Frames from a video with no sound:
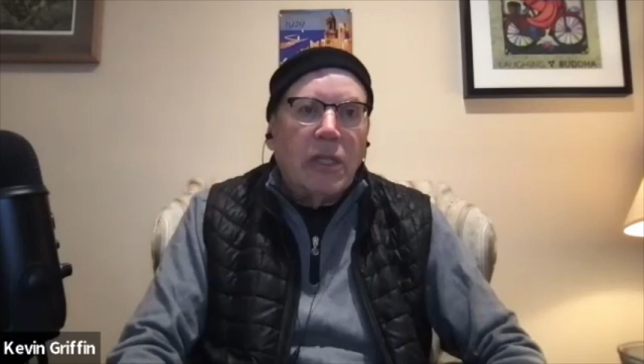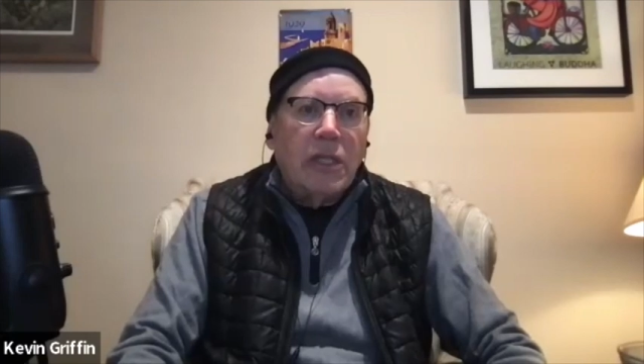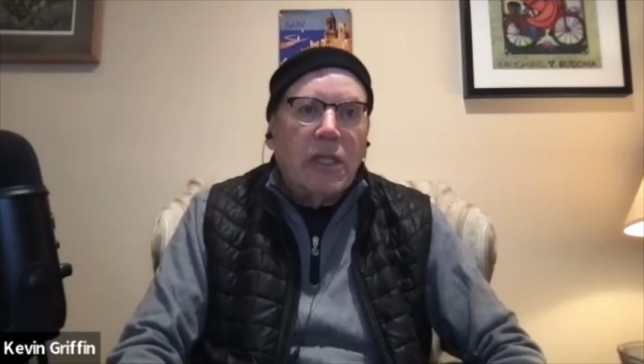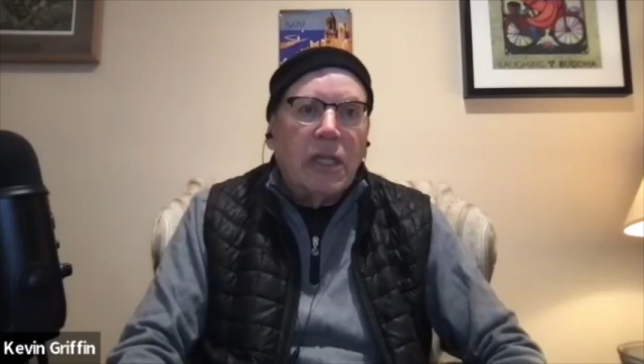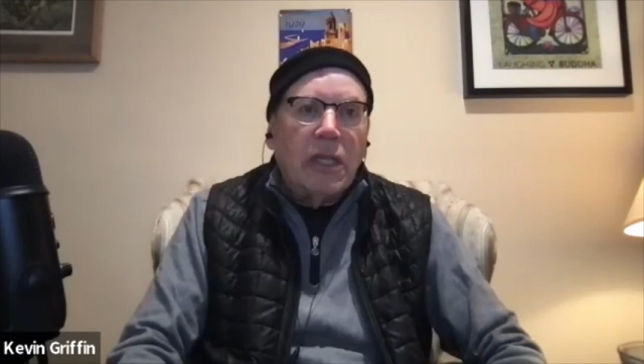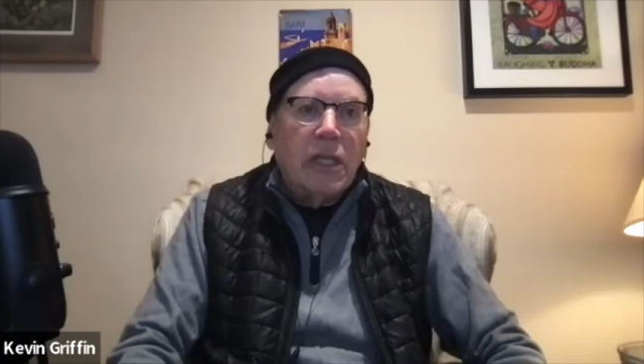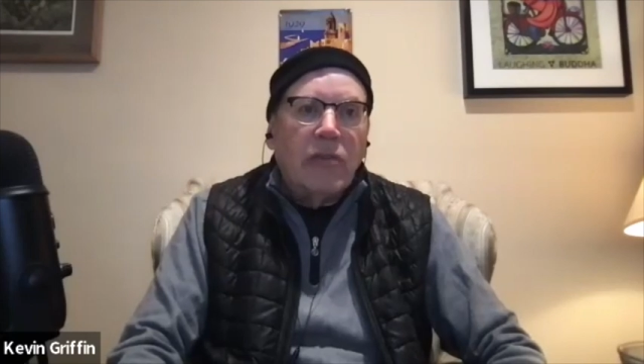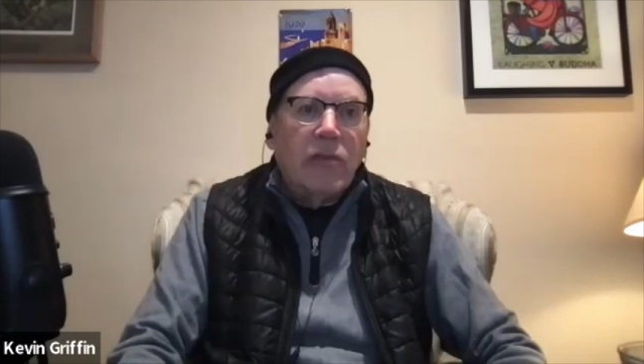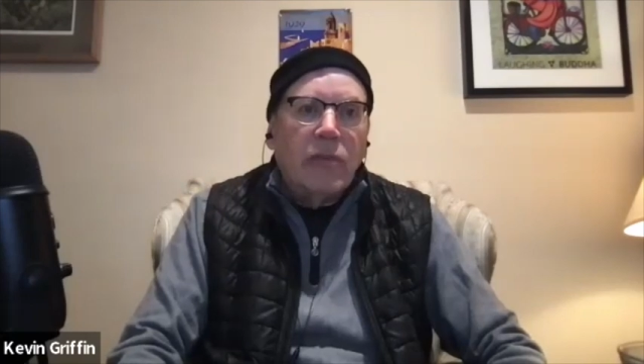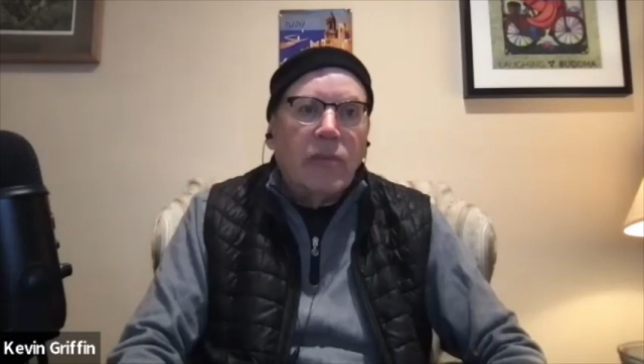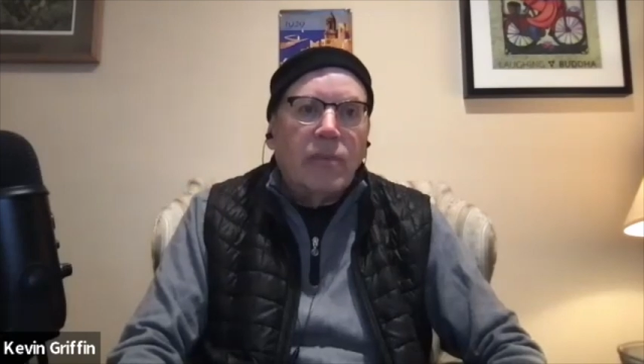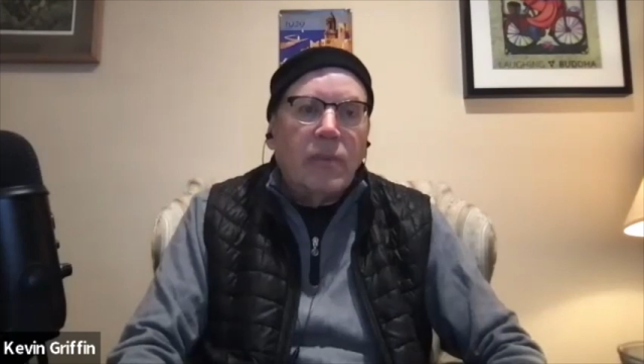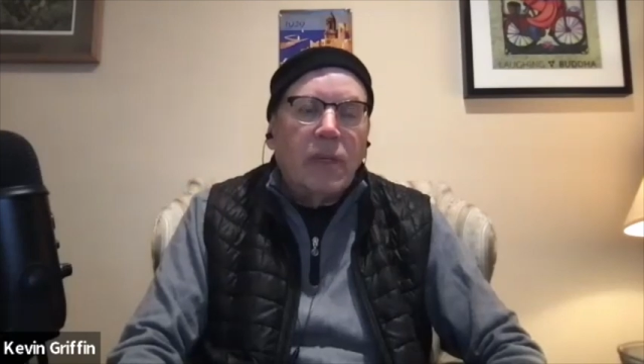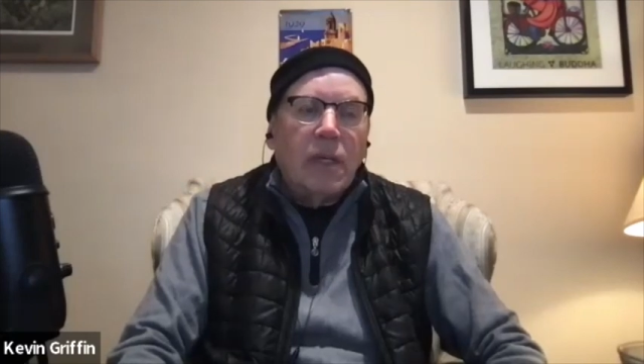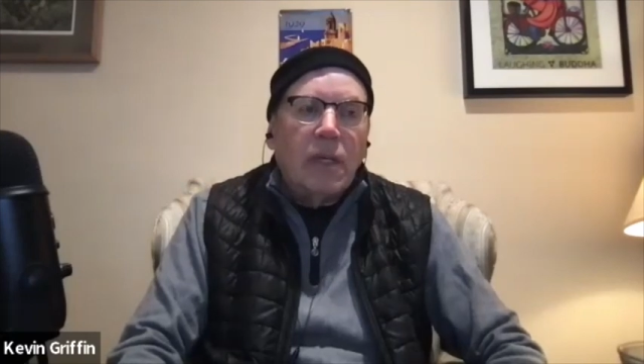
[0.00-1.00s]
kind of
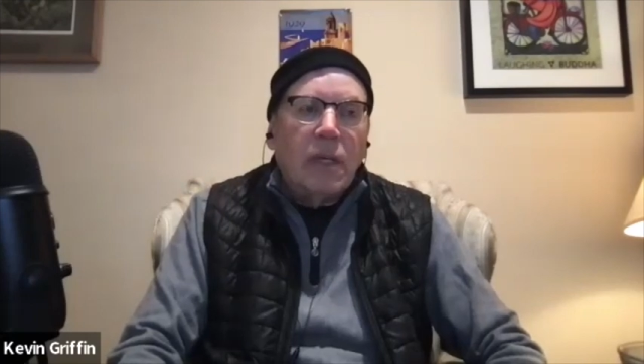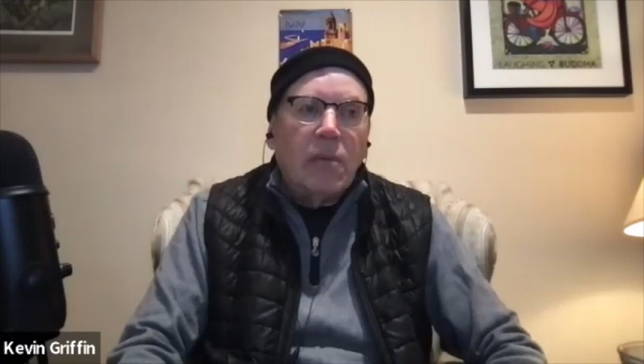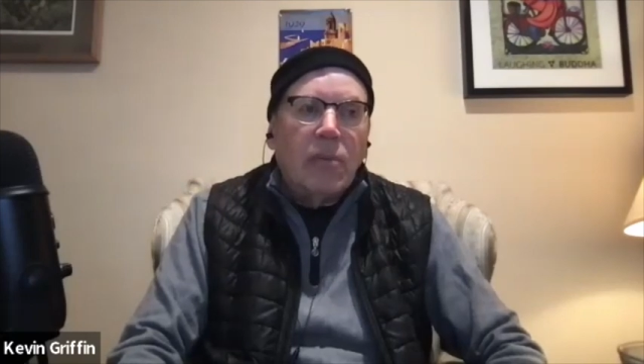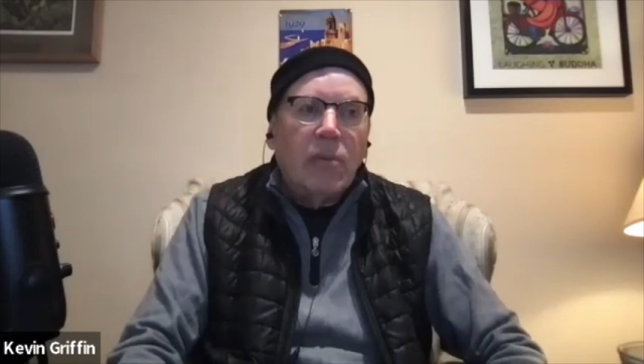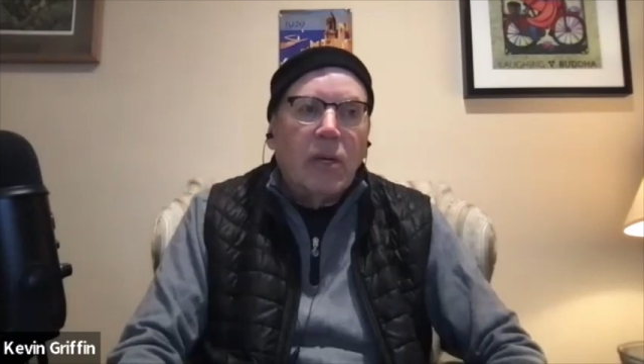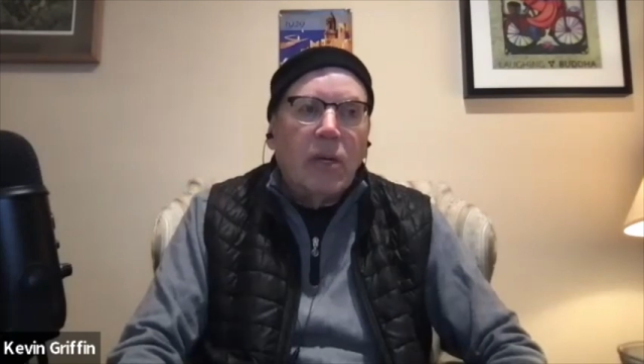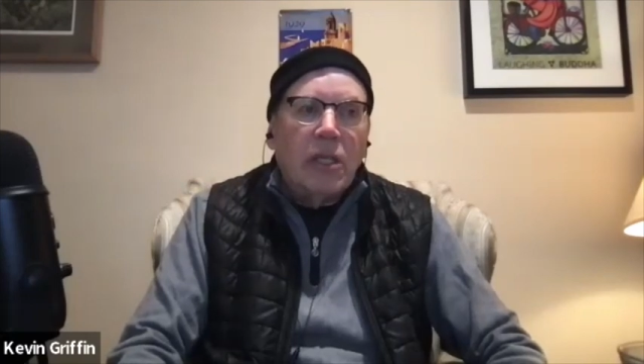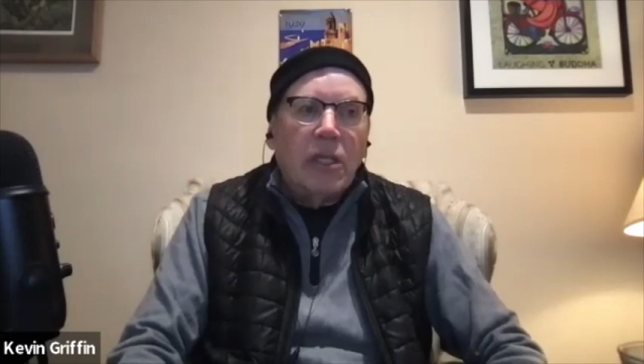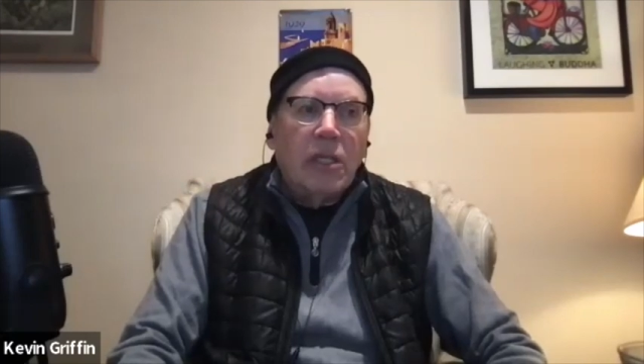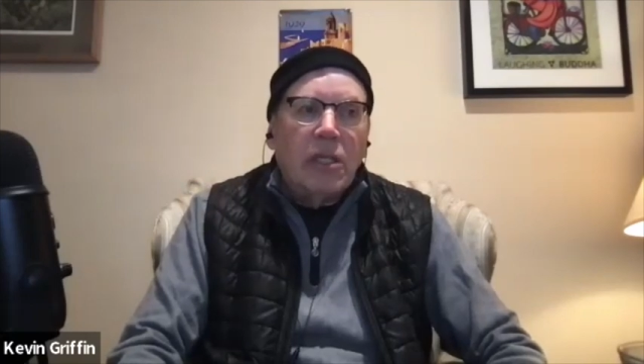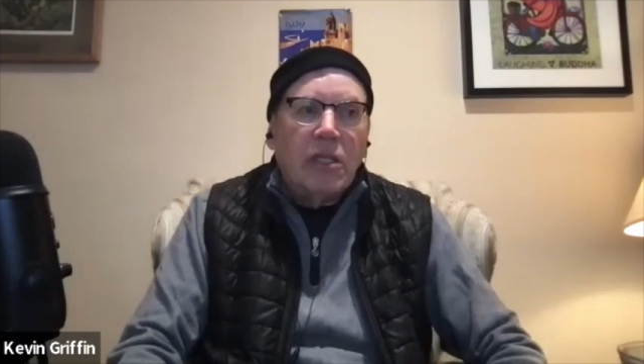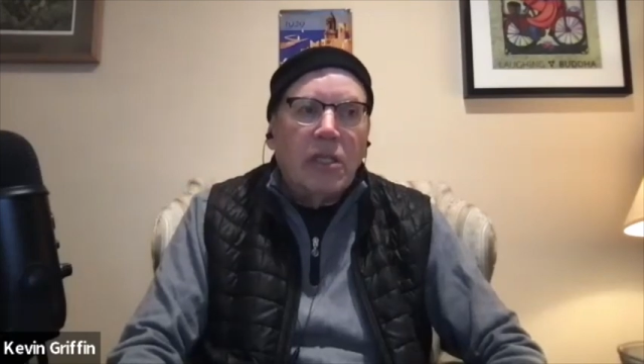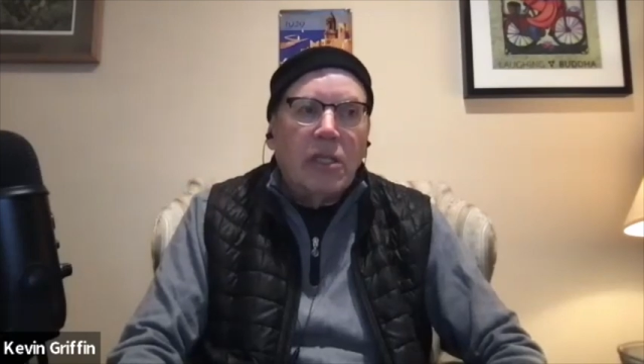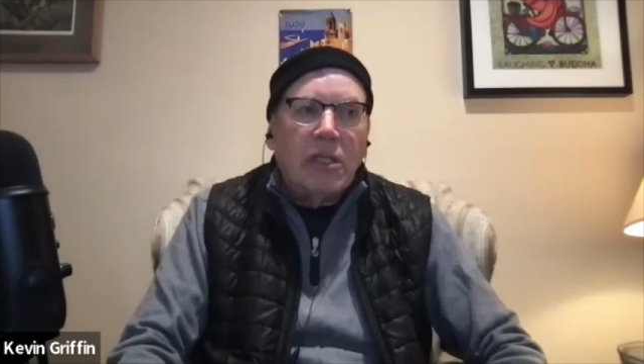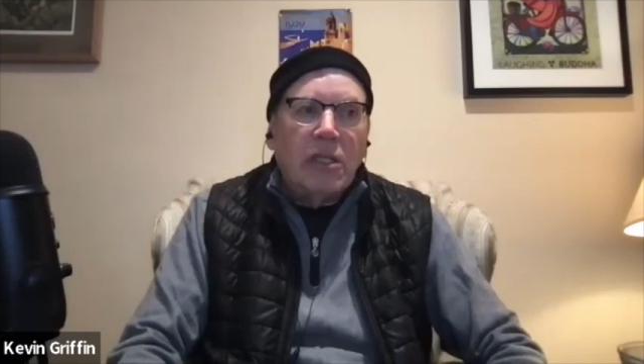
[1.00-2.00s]
brought it
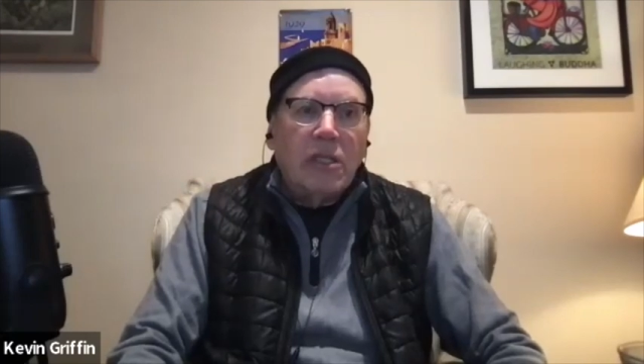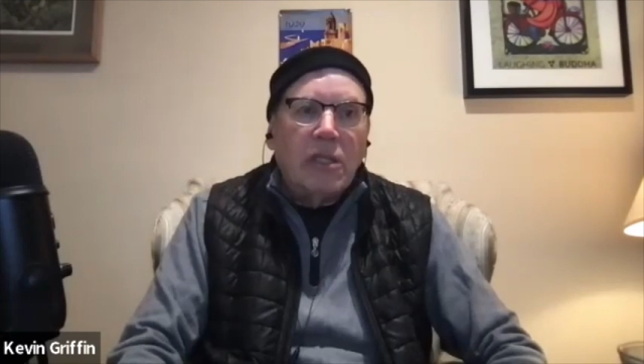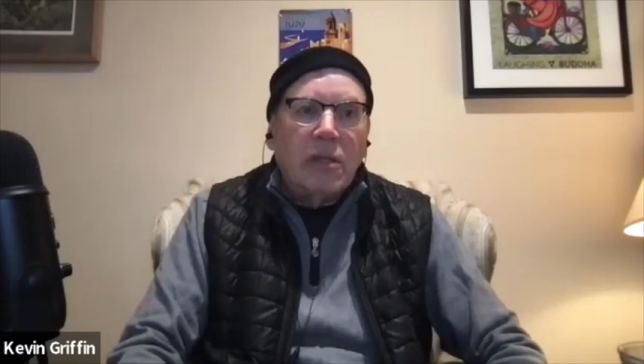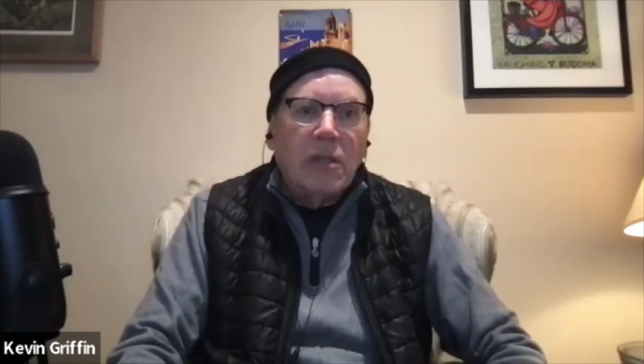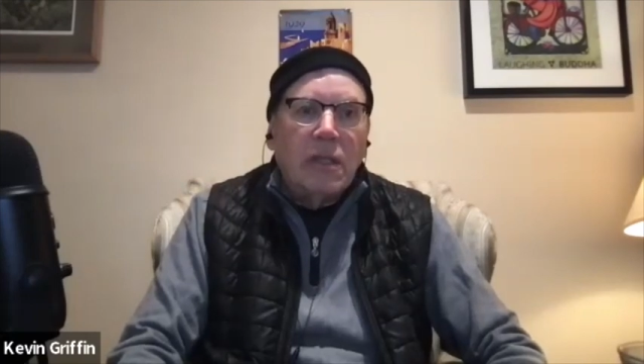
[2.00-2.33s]
into this